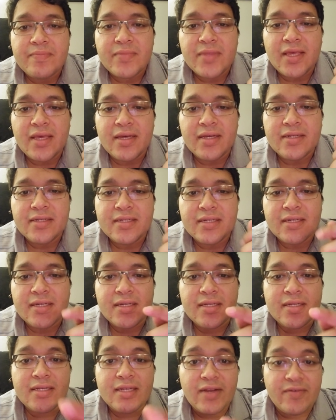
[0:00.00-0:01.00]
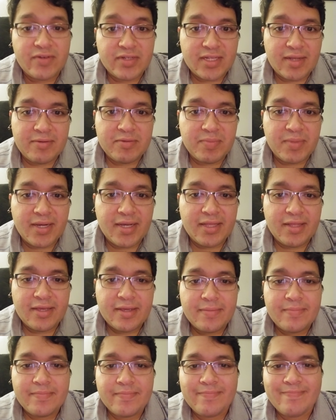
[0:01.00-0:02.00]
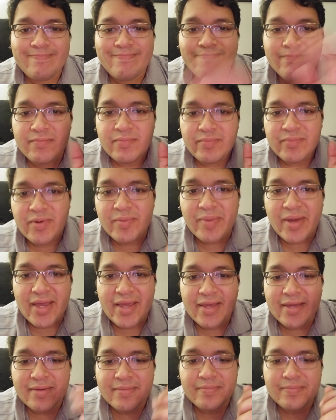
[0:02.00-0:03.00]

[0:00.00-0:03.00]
and never stop smiling. Bye bye.